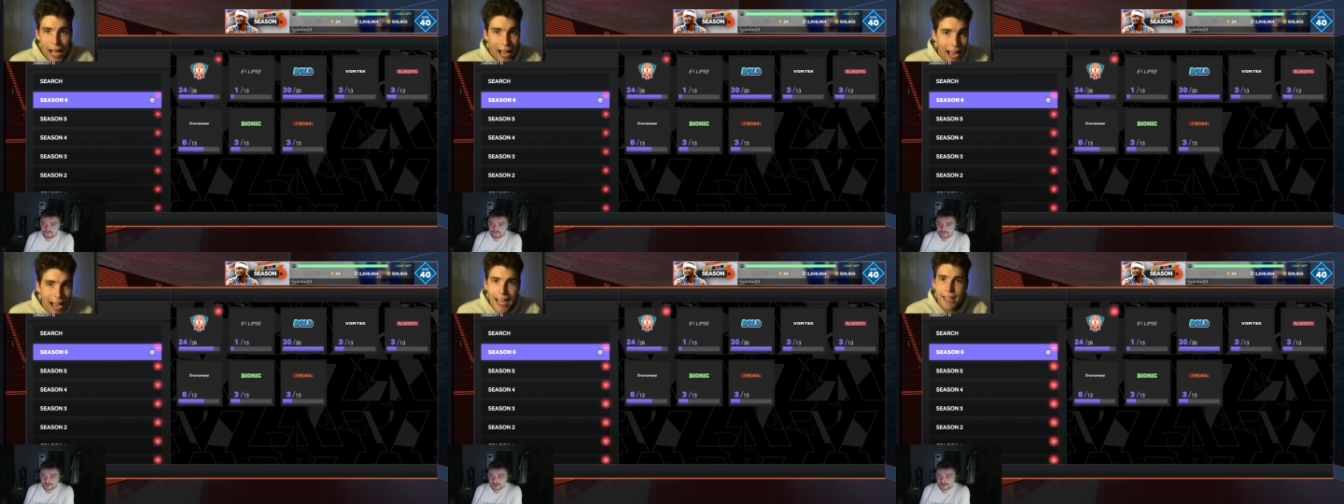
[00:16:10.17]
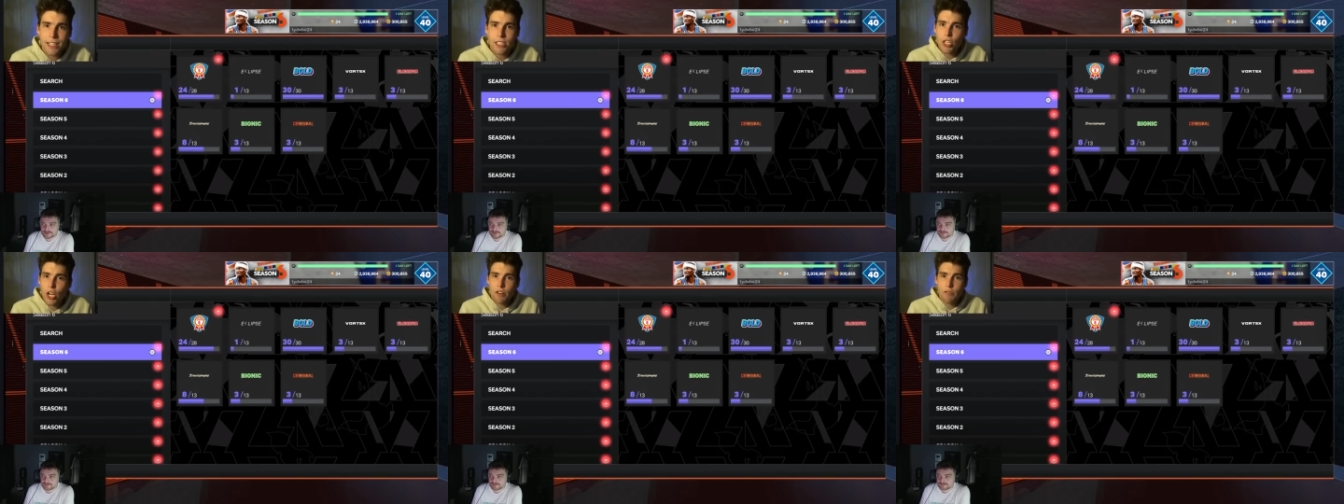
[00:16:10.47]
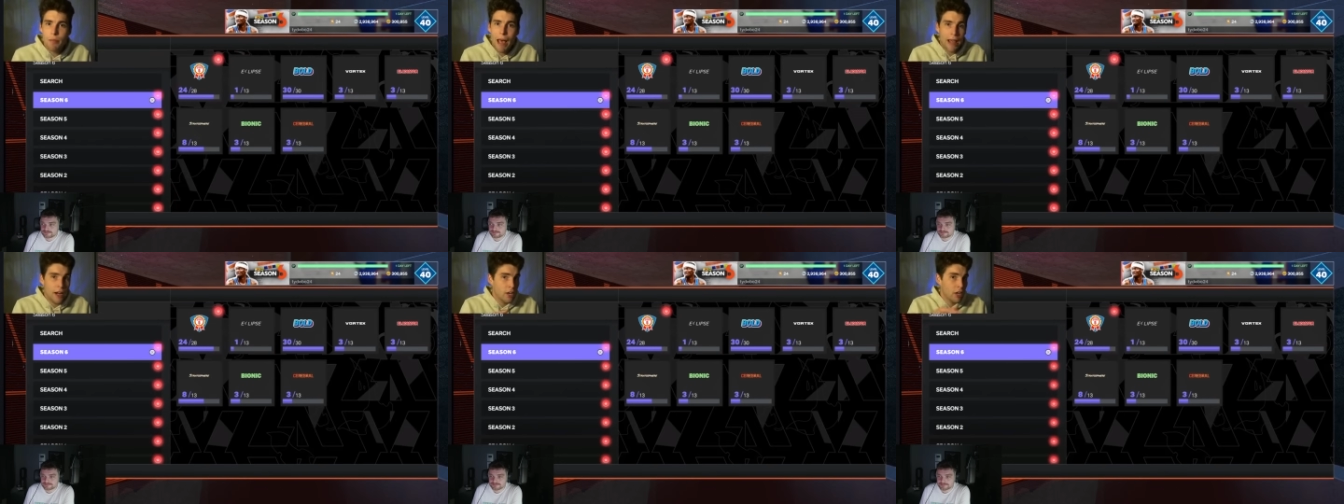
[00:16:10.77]
I
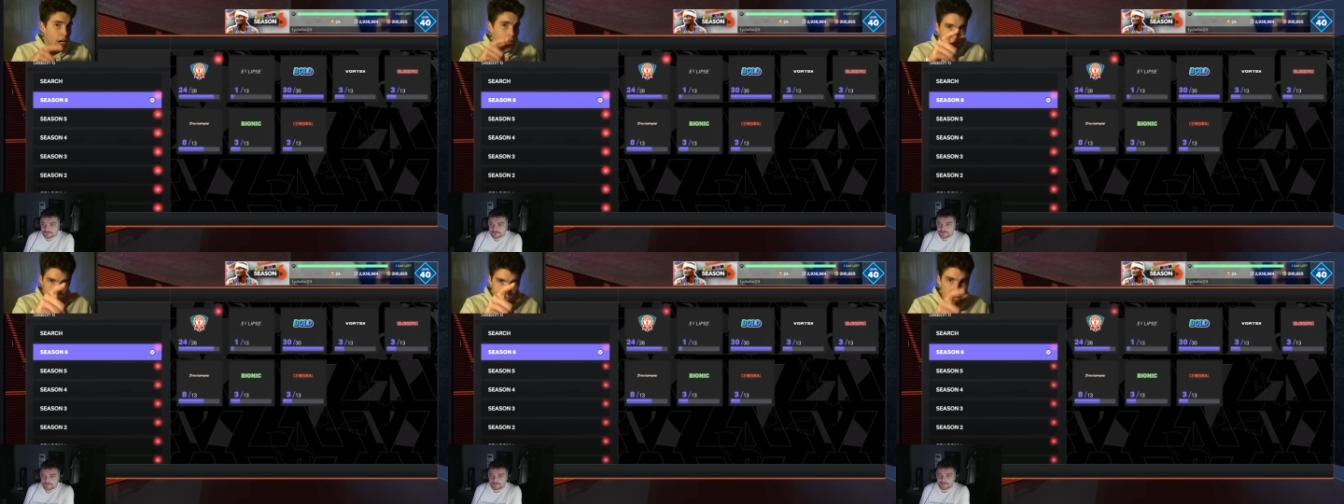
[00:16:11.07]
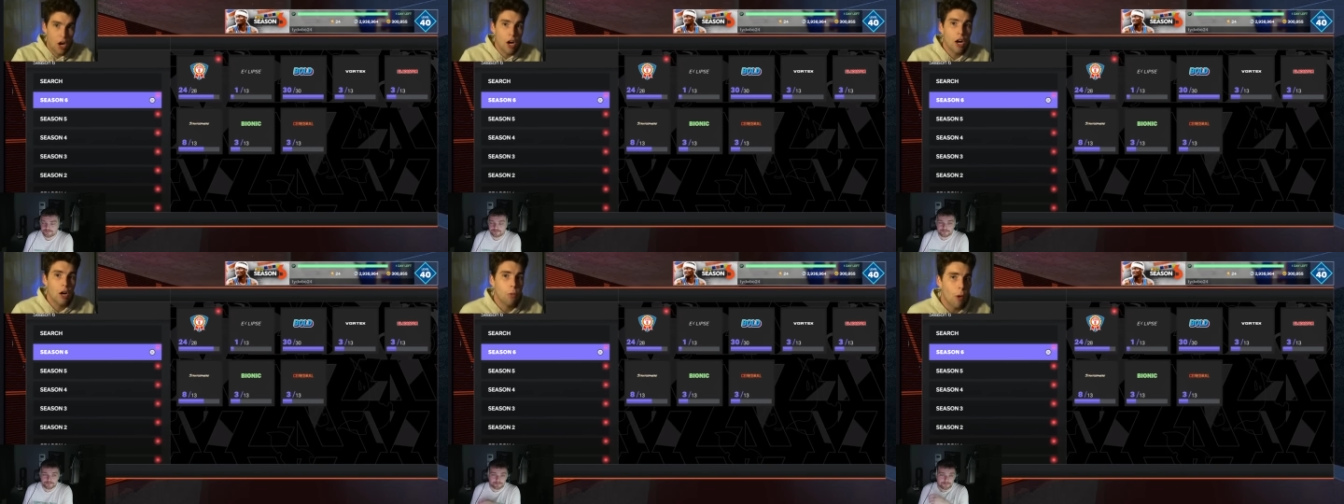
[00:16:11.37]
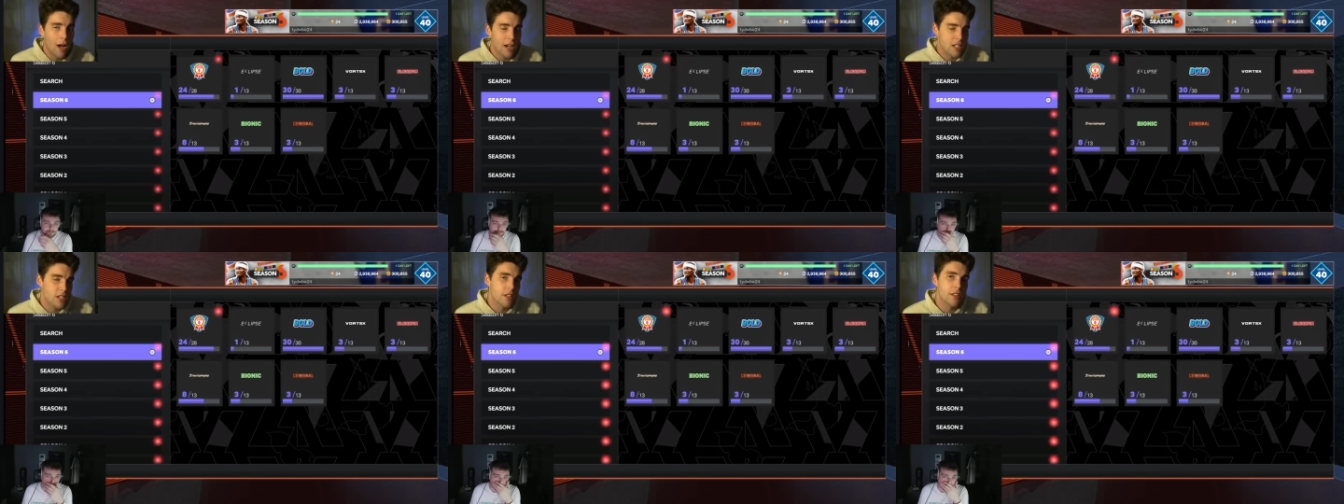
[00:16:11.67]
deserve better and y'all
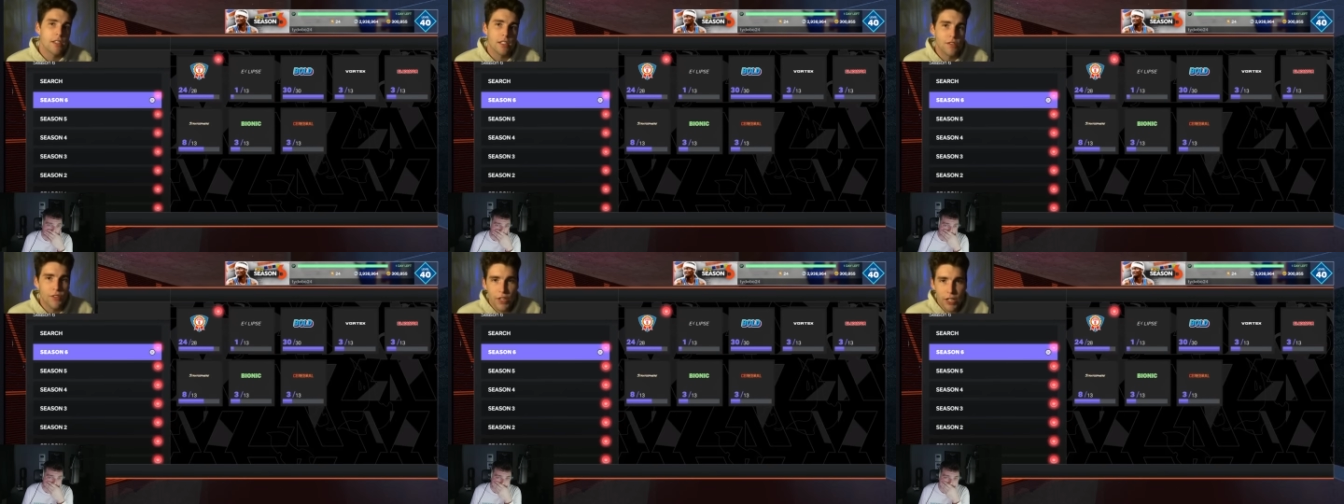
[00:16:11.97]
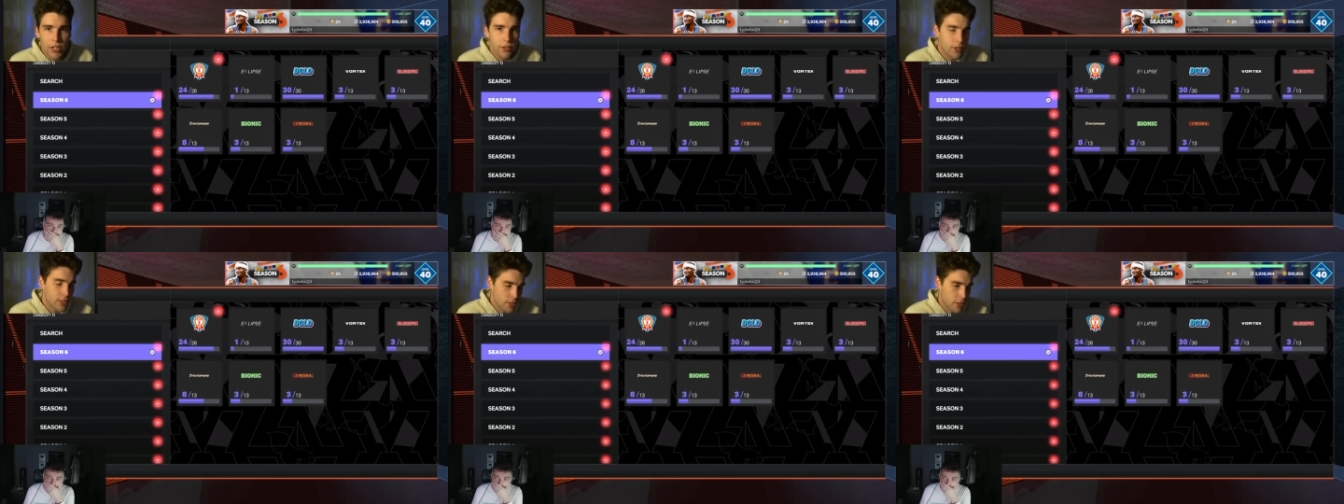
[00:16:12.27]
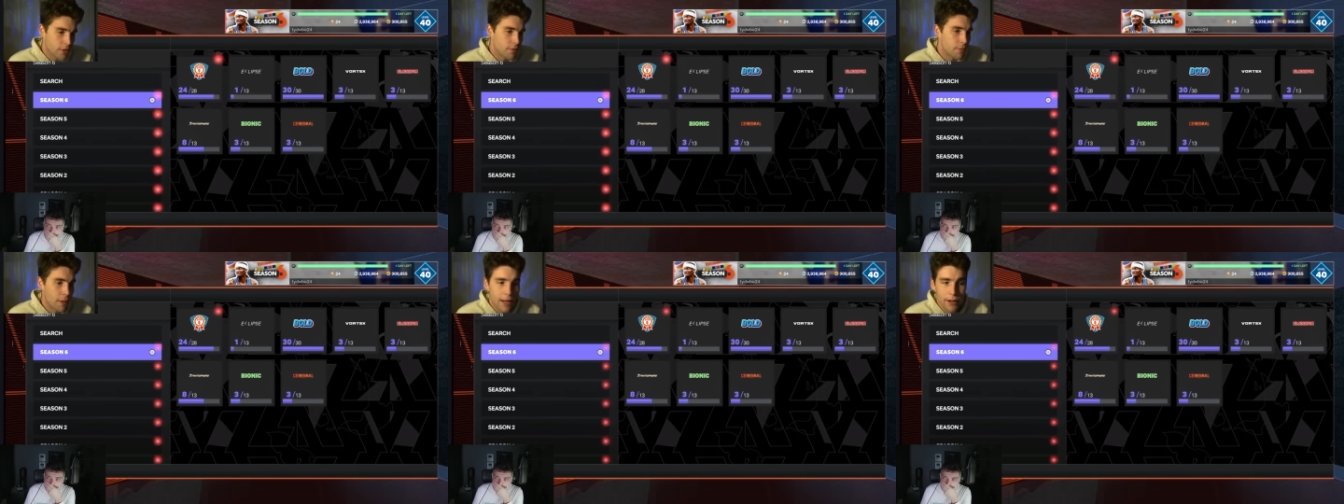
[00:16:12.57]
watching this video
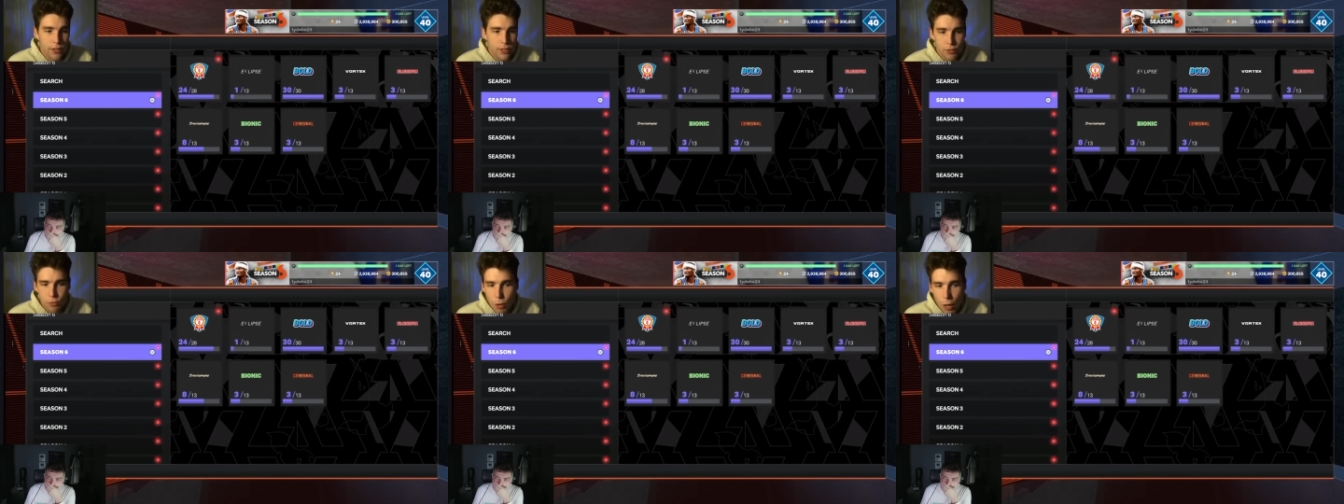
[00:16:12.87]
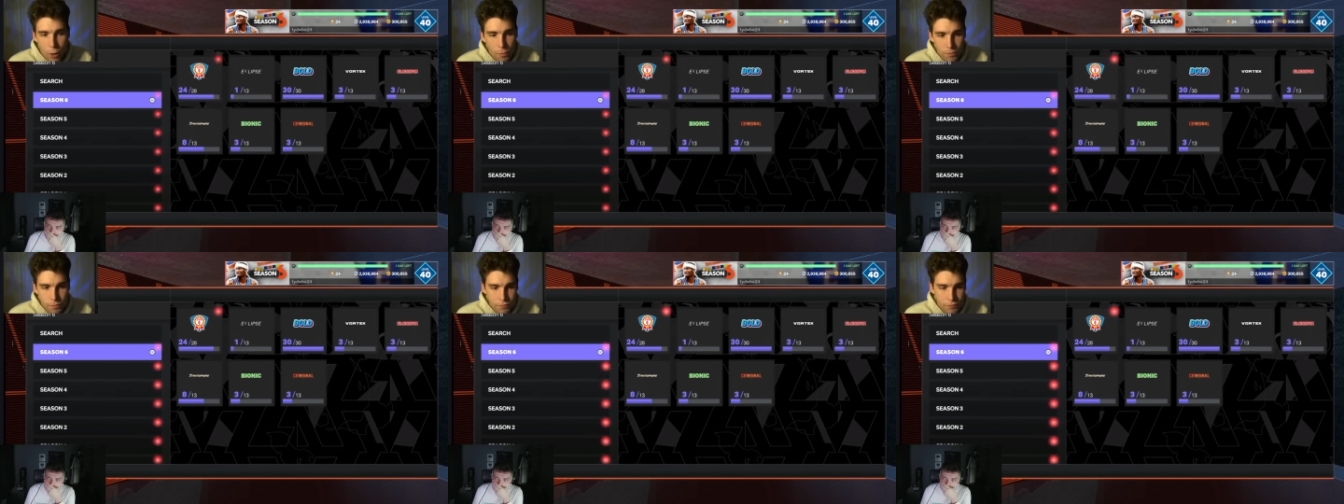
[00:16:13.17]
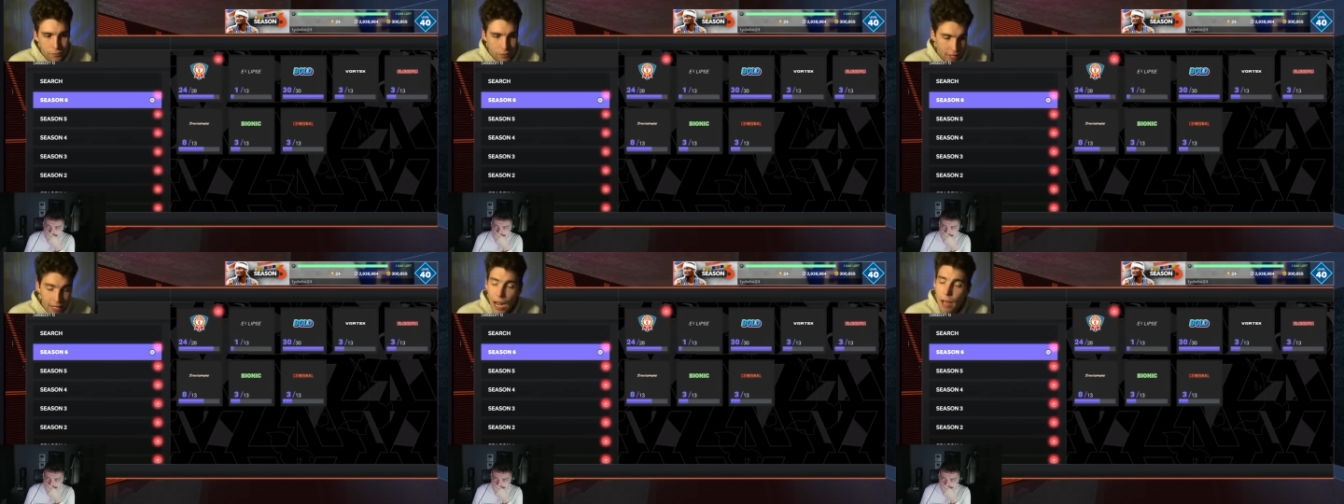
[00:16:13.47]
deserve better as well.
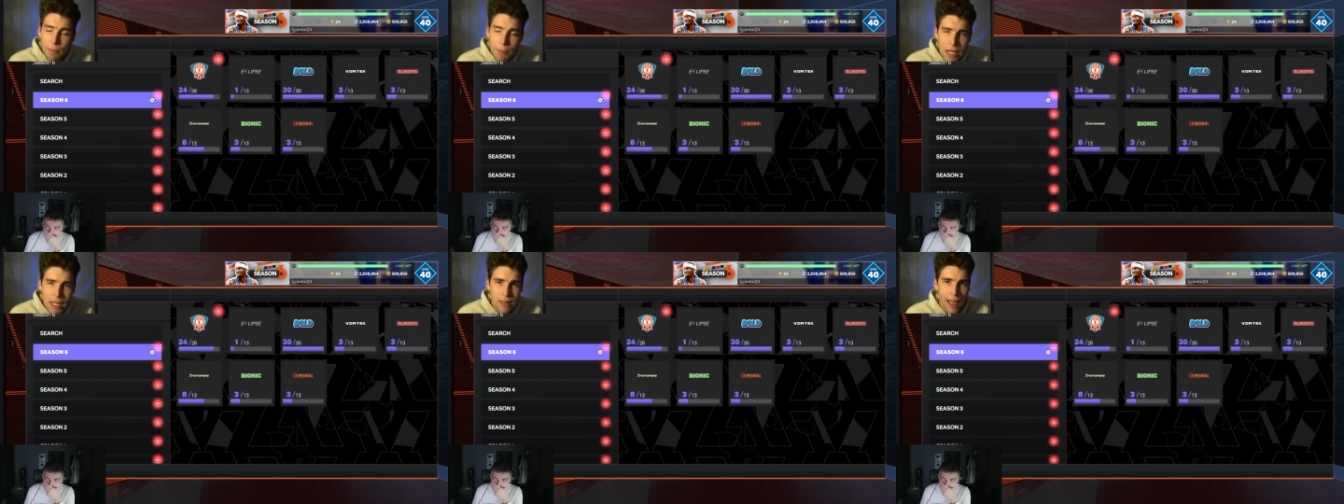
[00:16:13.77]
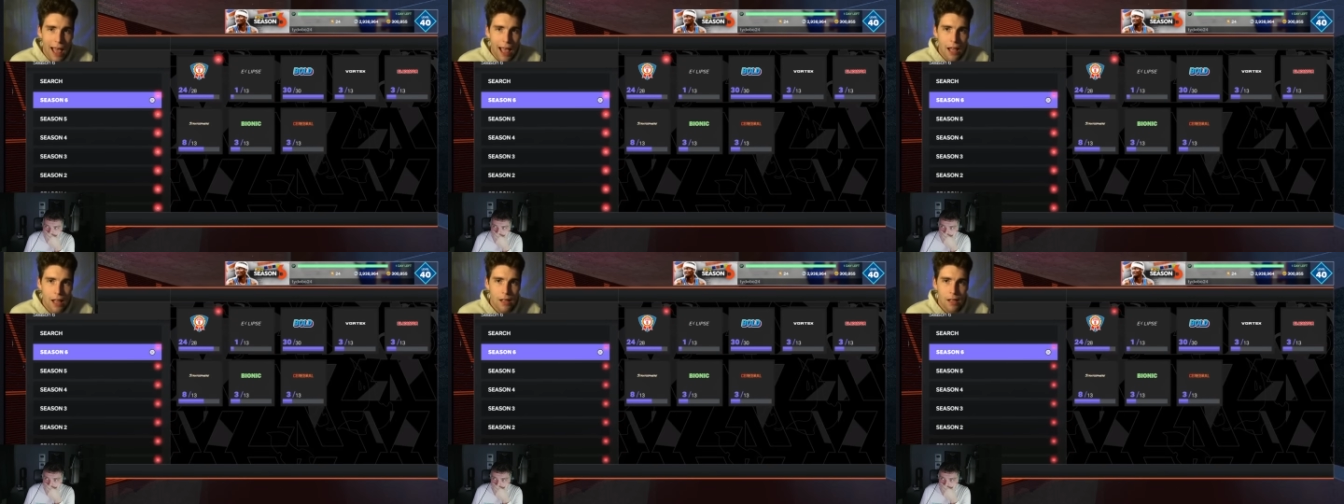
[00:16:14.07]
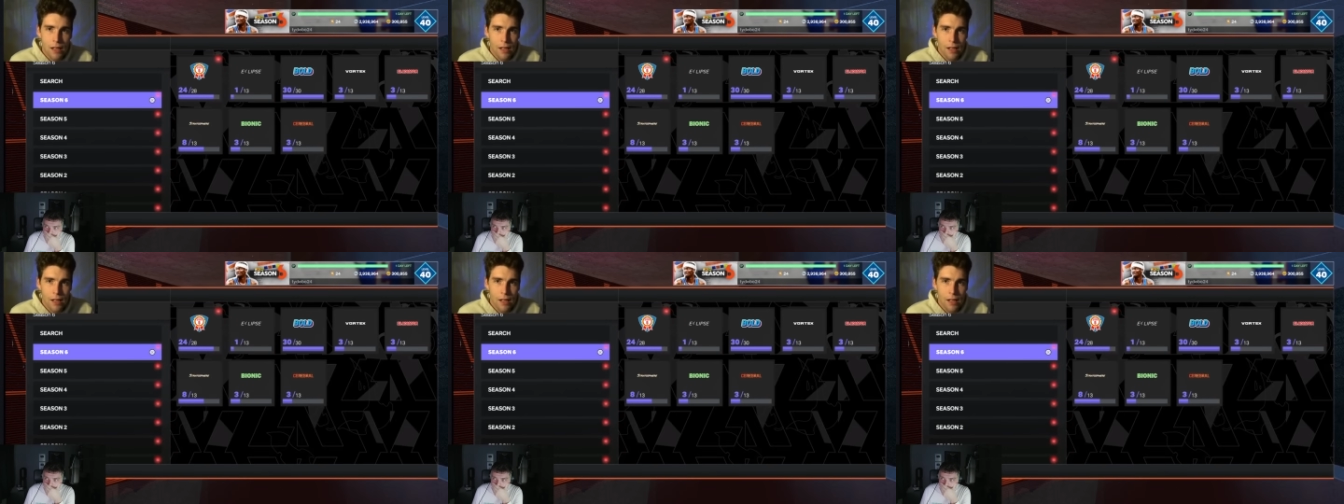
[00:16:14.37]
And I mean that.